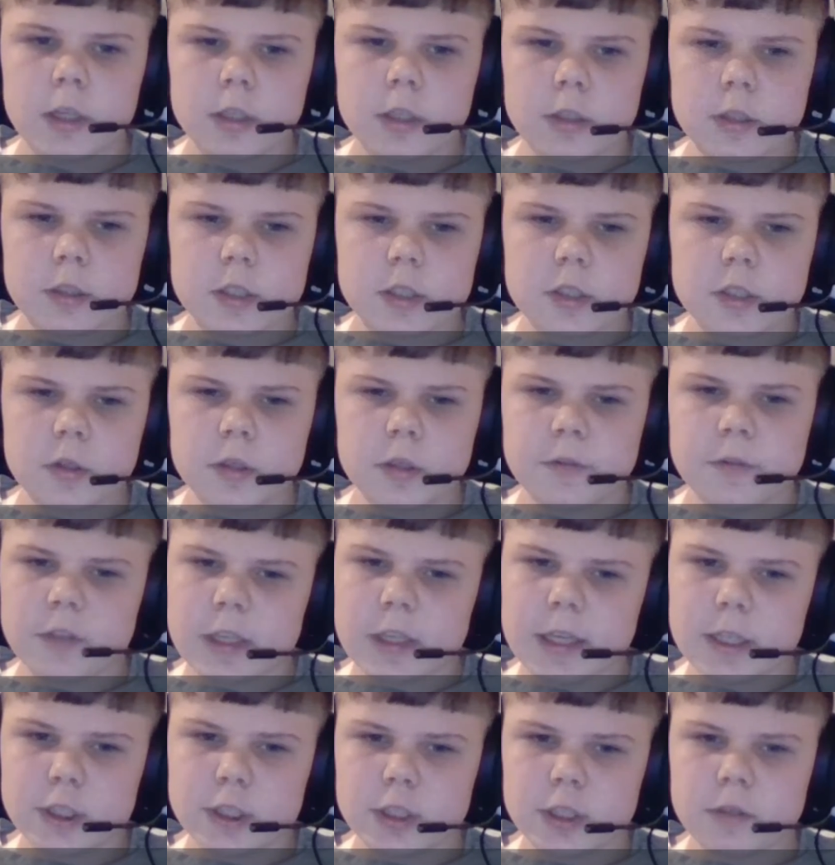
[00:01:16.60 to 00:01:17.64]
to the
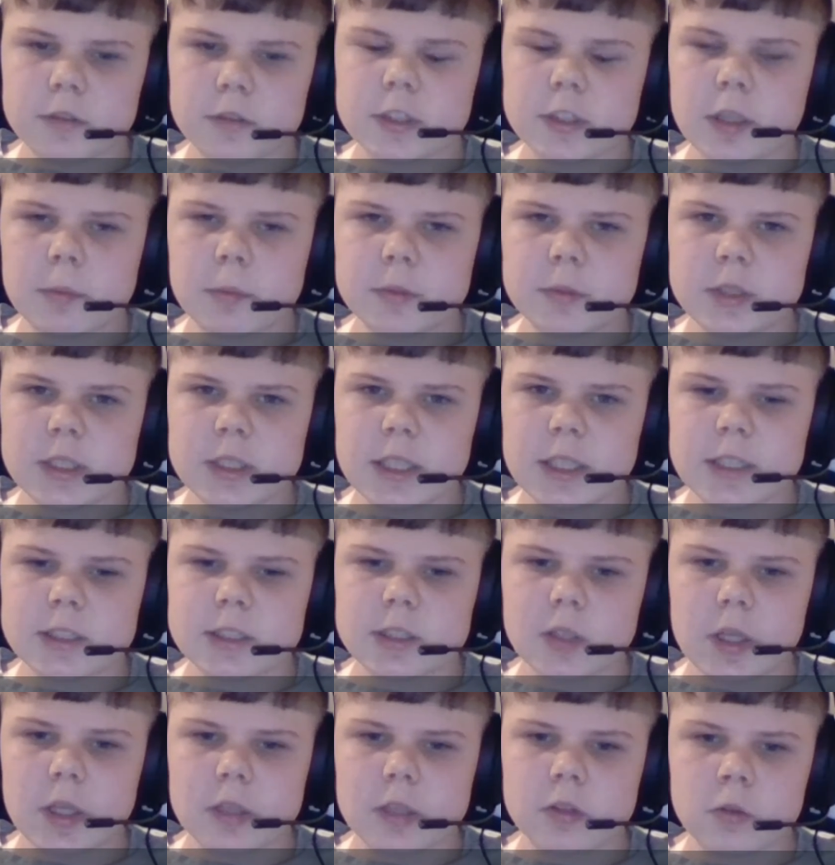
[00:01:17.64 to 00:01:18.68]
certification of some
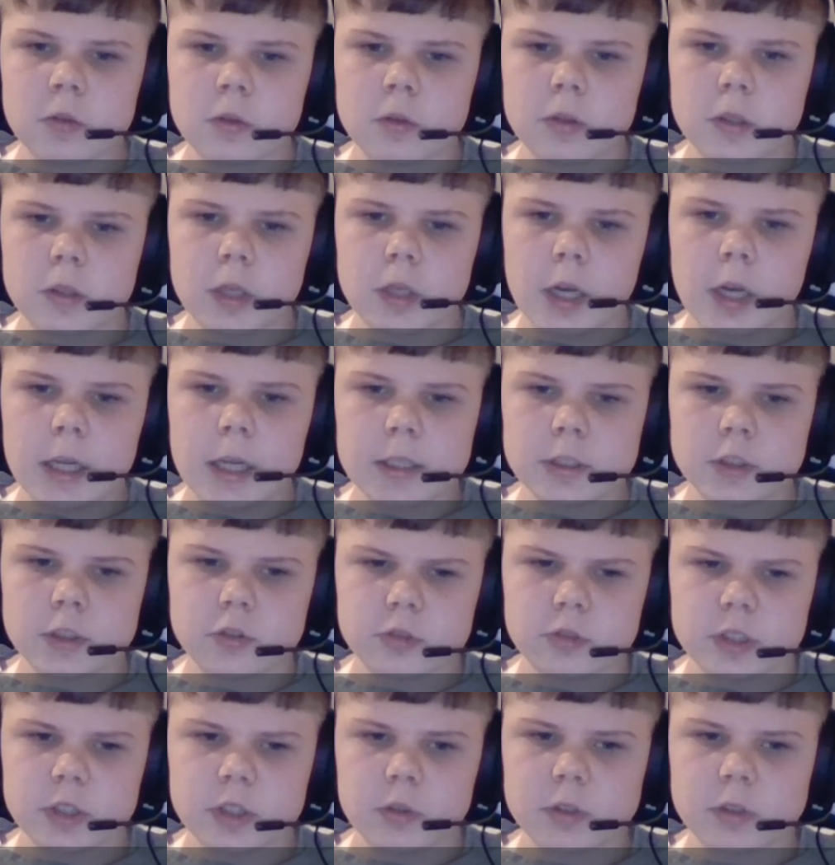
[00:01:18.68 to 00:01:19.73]
states' electoral college
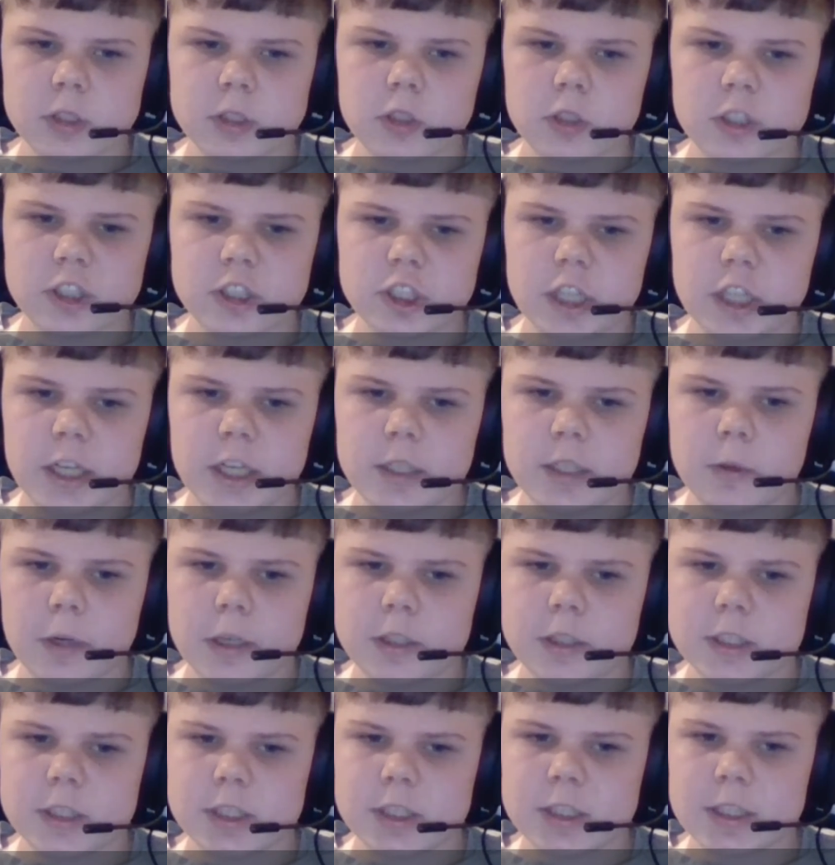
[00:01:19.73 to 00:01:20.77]
results on
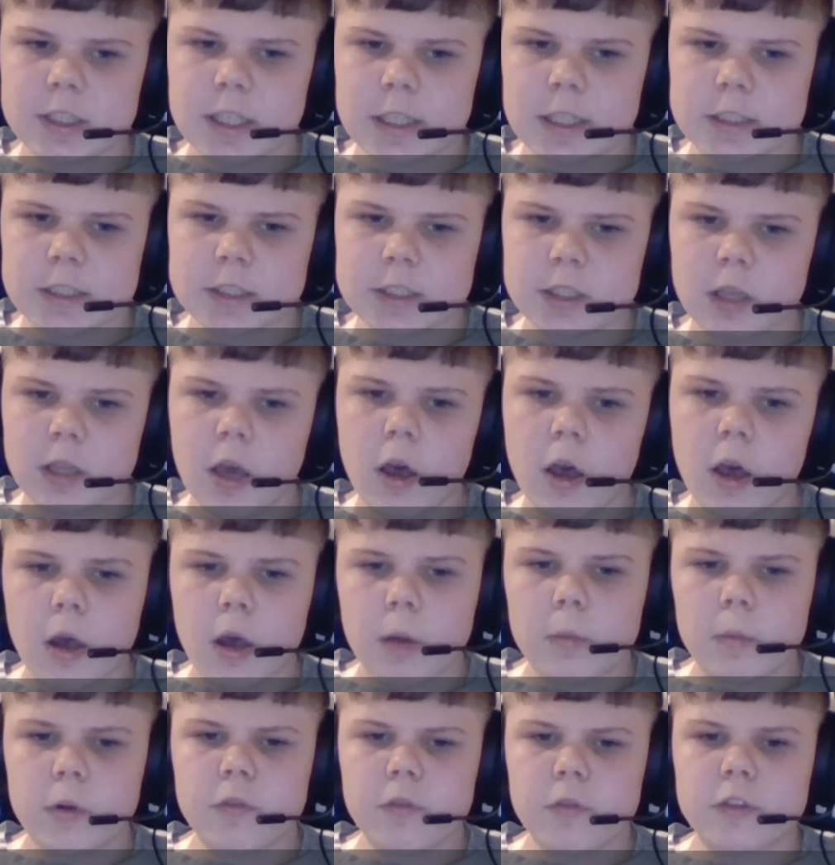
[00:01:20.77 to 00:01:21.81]
January 6th,
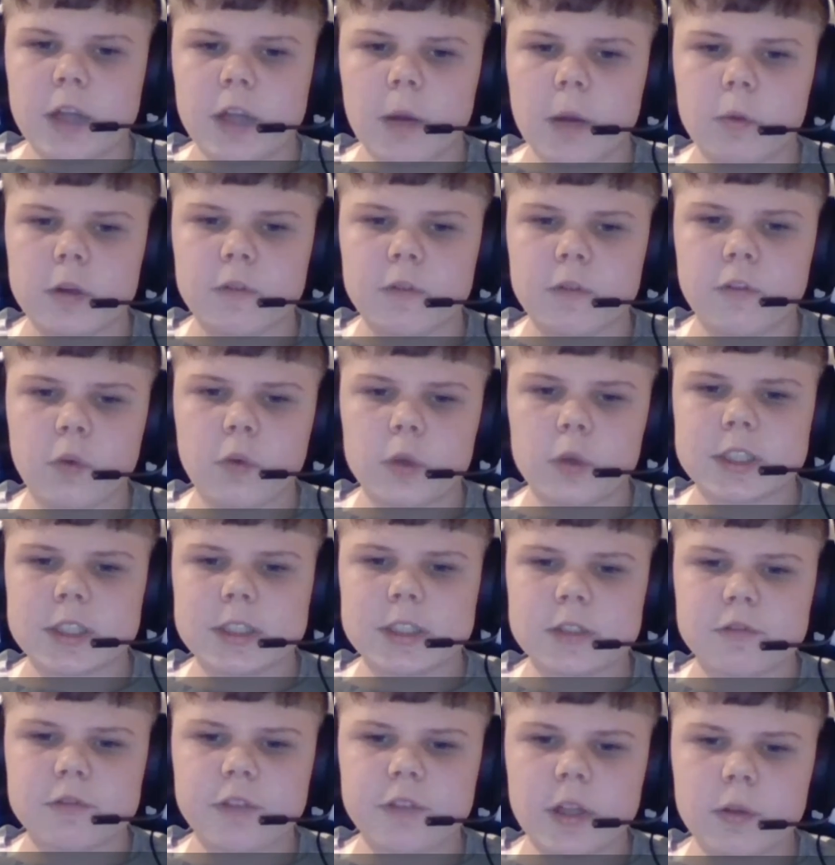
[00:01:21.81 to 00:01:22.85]
a move that would force
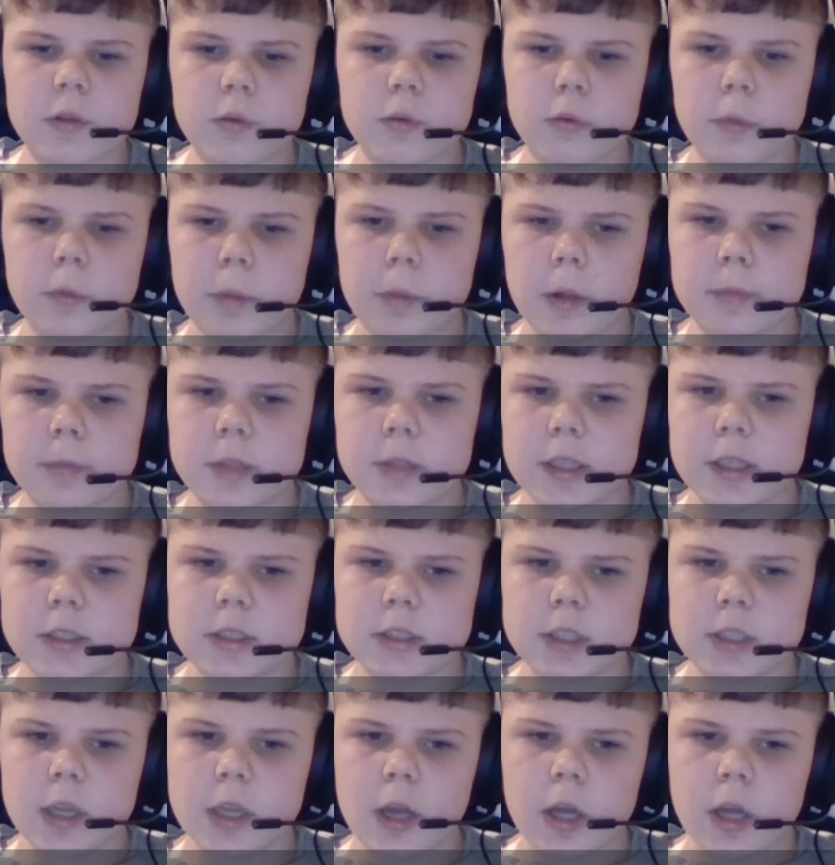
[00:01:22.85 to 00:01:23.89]
his fellow
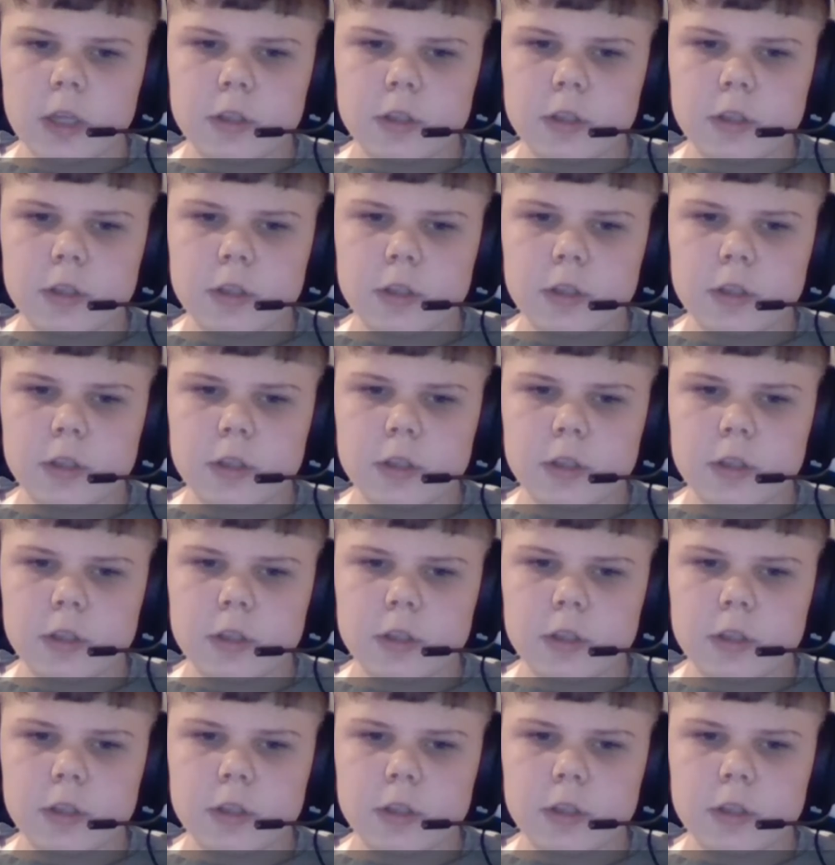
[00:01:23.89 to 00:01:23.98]
Republicans